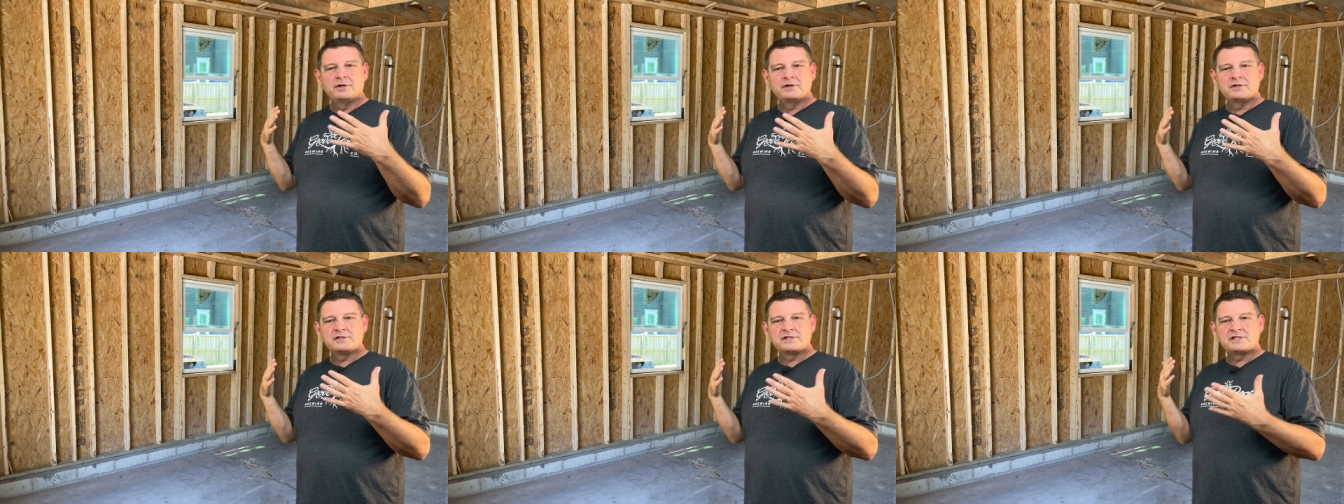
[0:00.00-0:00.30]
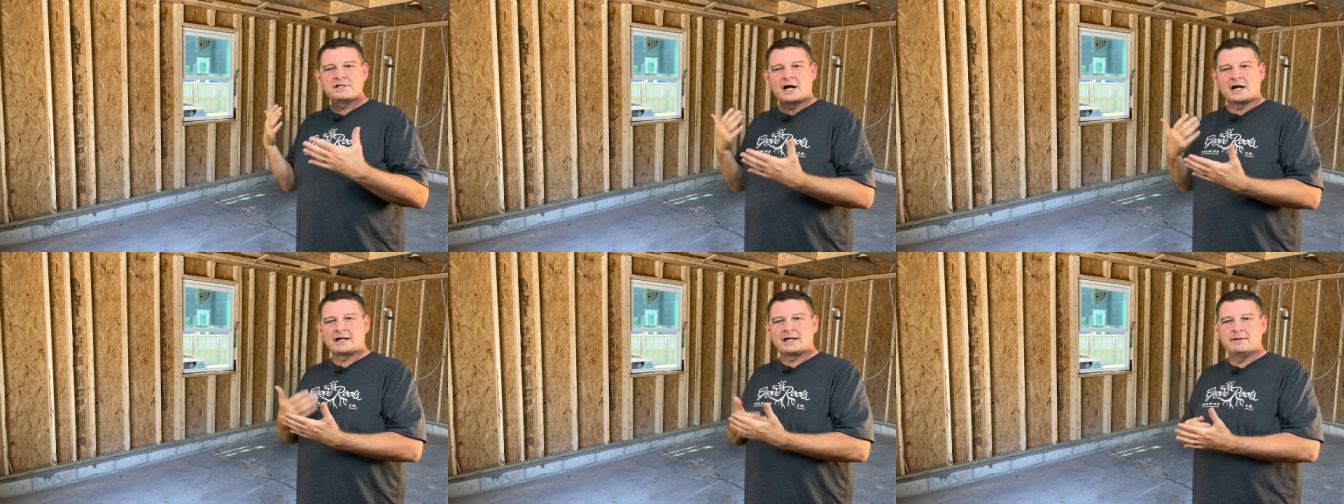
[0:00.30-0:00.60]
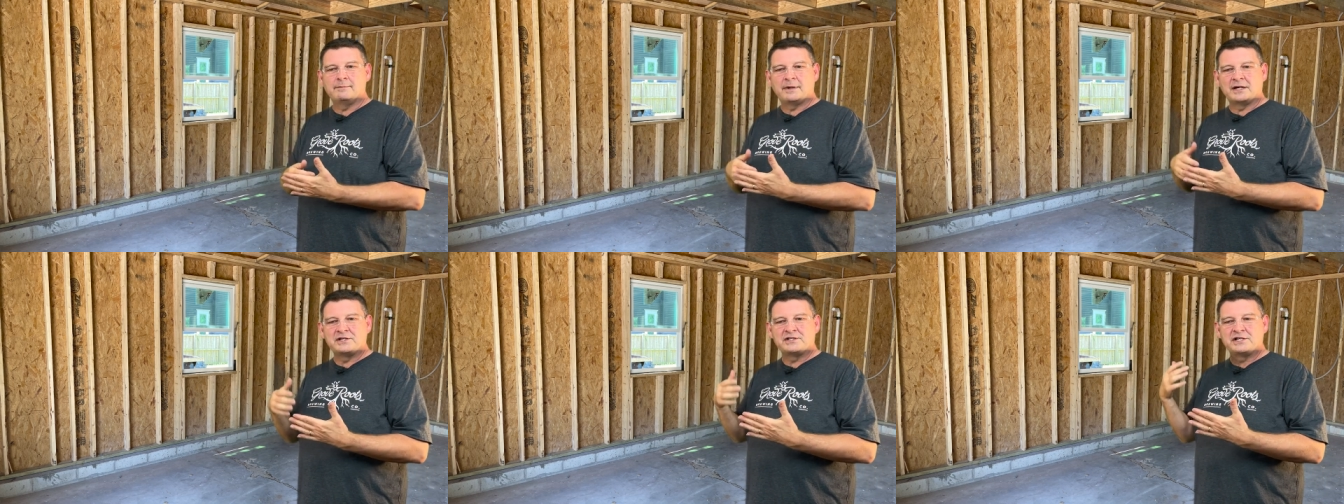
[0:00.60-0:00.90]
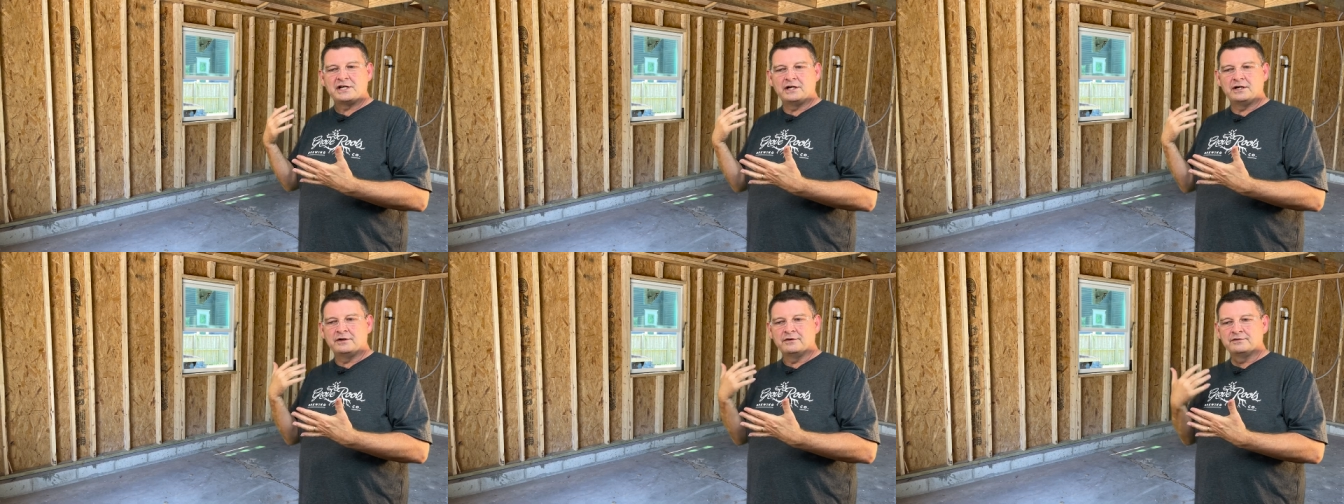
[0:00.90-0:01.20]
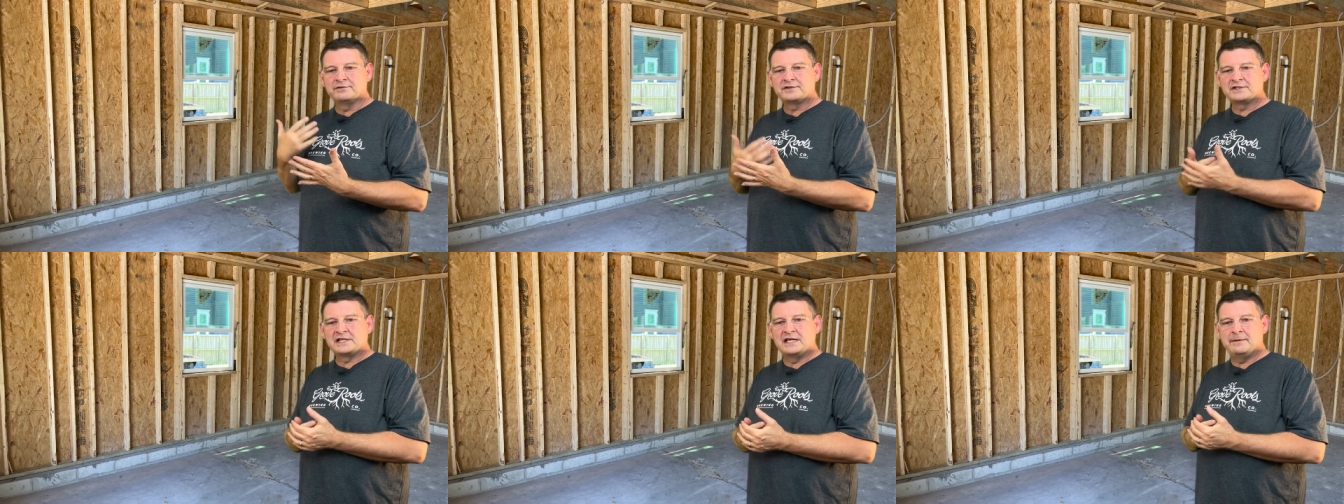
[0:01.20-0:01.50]
stocking my
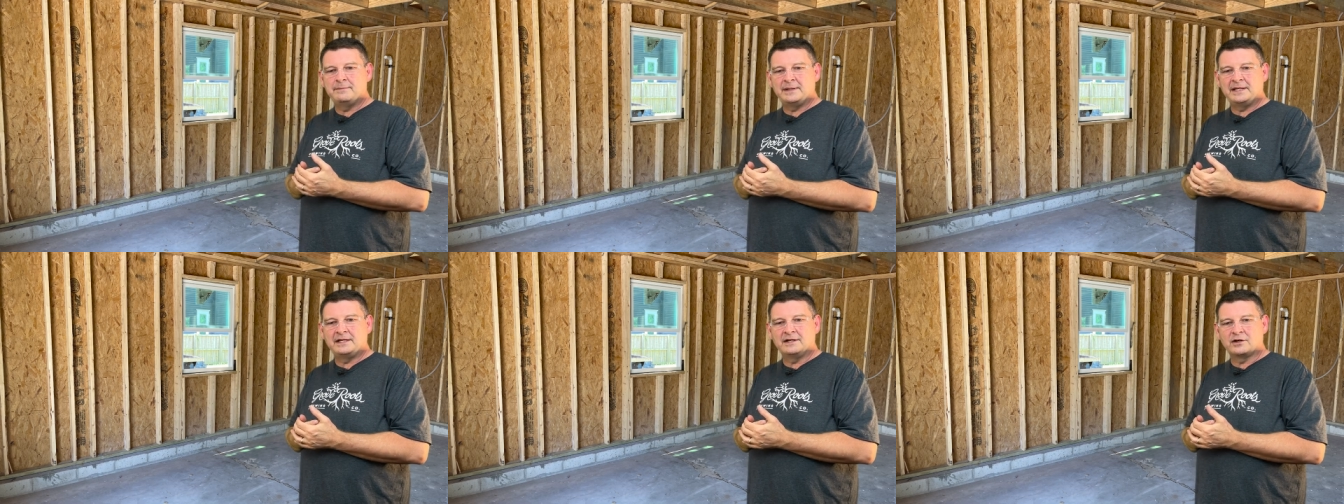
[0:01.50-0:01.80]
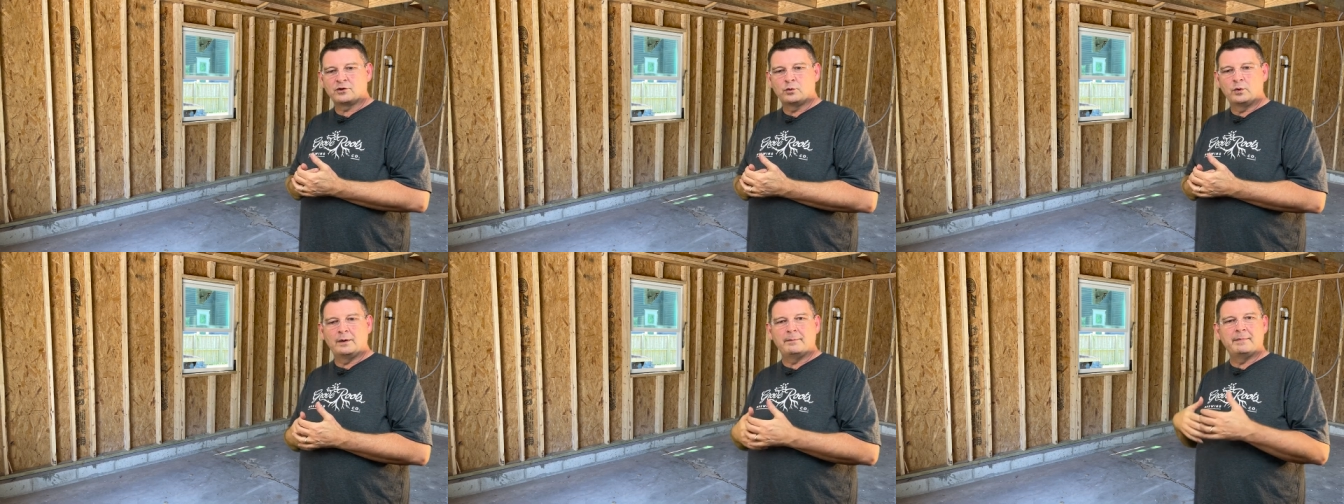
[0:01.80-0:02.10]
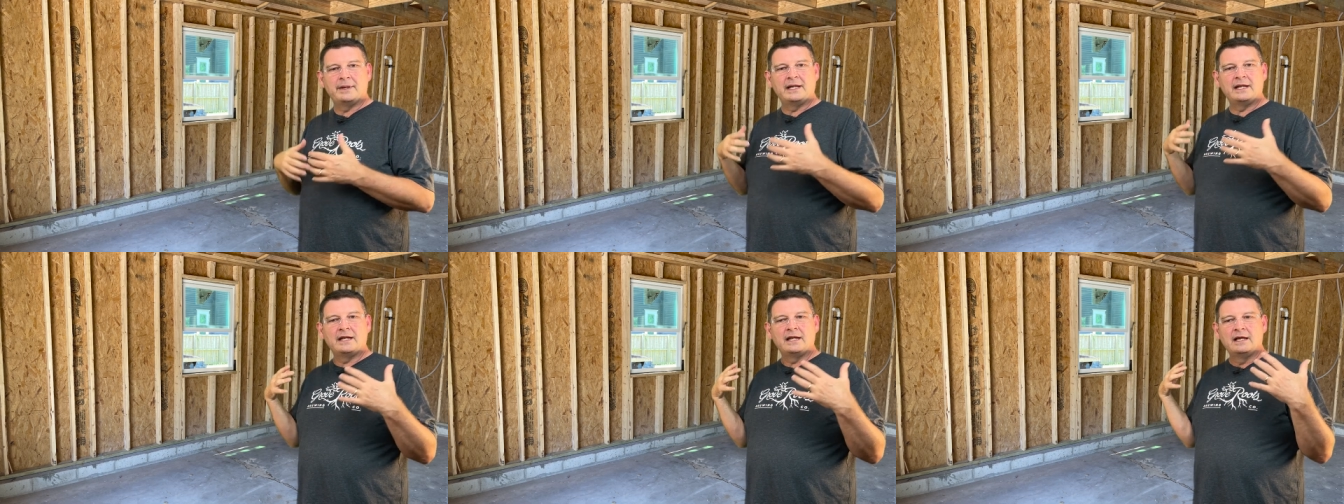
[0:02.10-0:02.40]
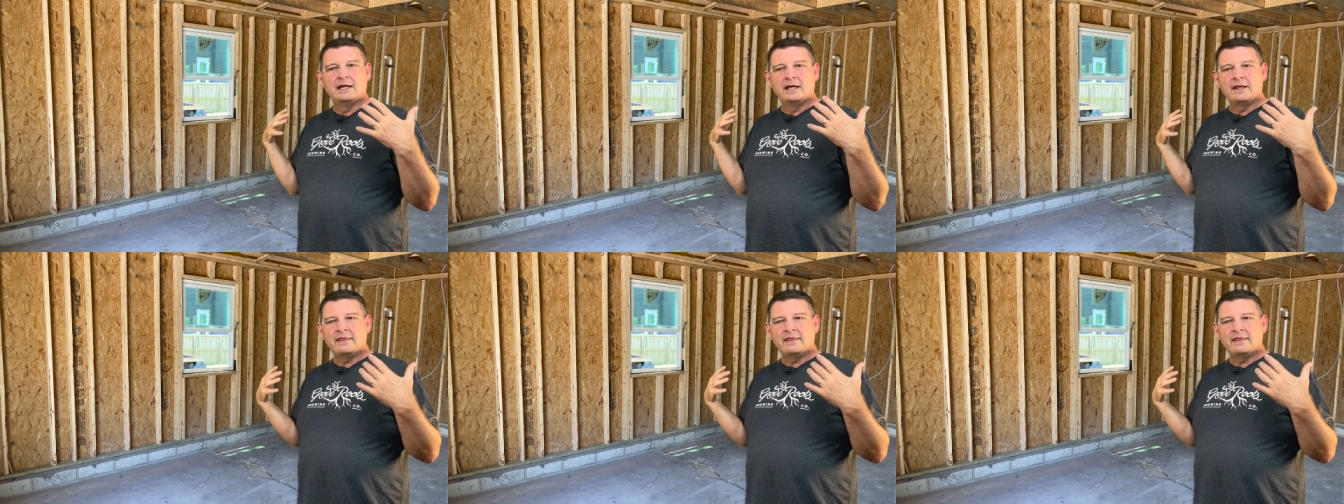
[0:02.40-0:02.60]
shelves, keeping equipment,